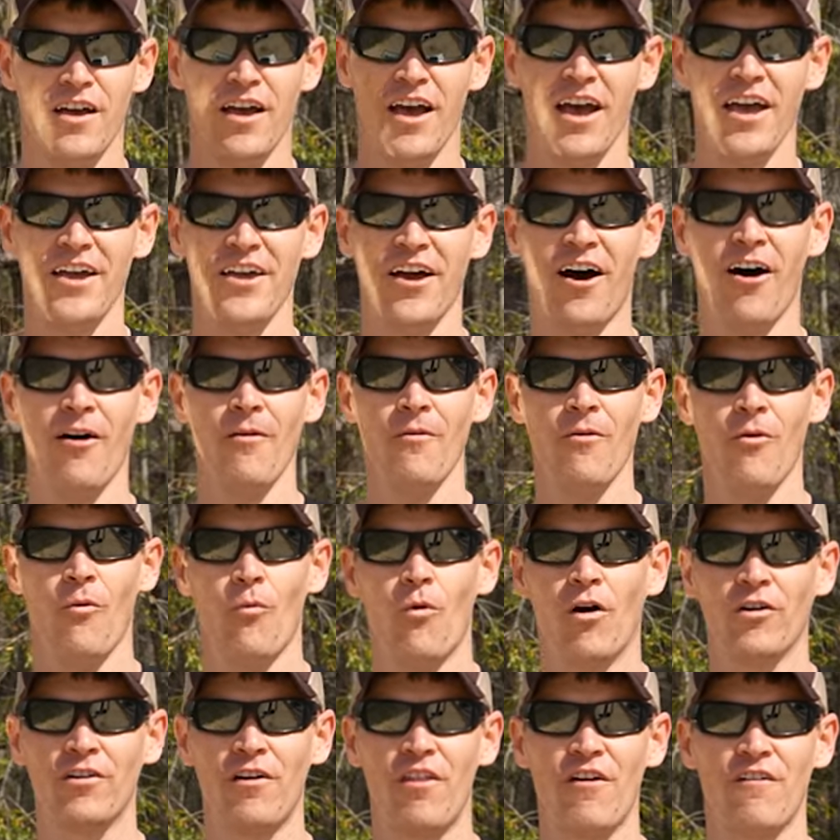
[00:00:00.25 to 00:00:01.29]
Hey y'all,
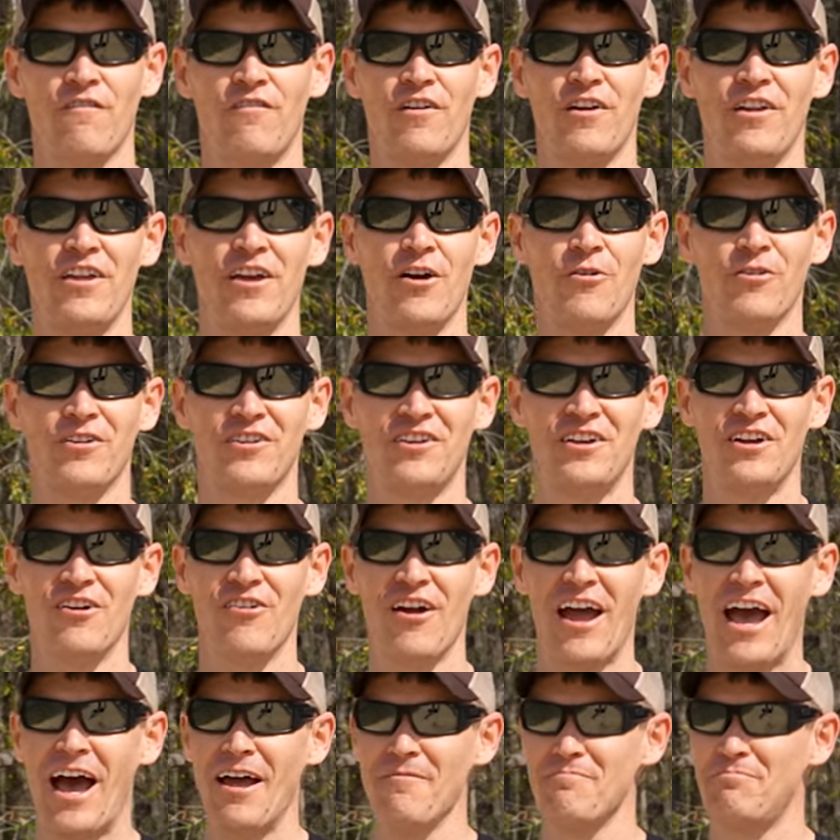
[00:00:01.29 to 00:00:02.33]
welcome to their video here
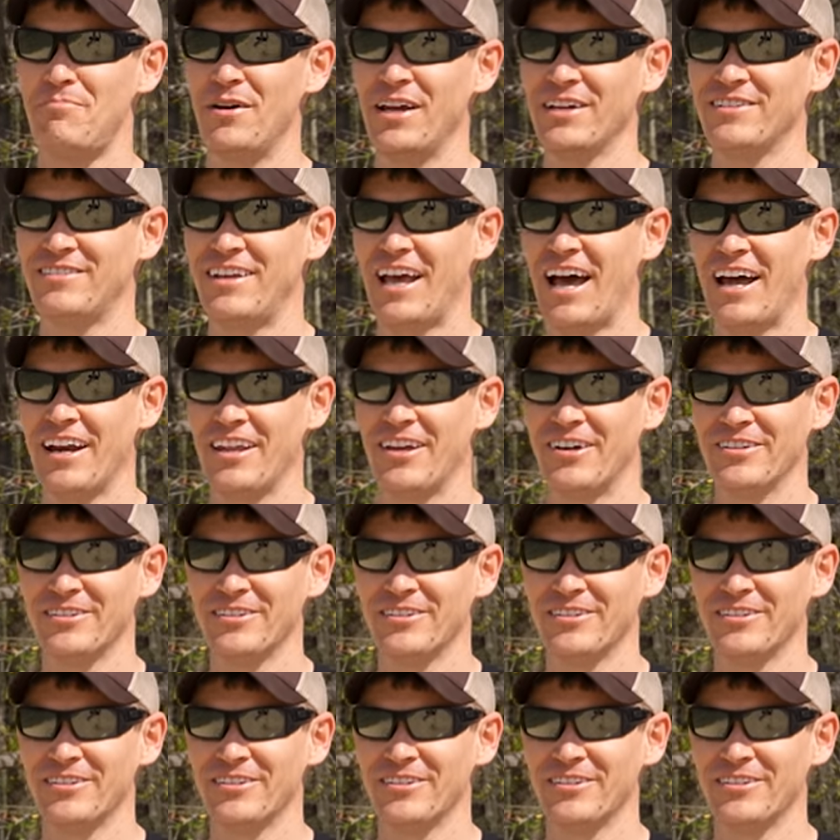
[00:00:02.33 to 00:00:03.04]
at Big Daddy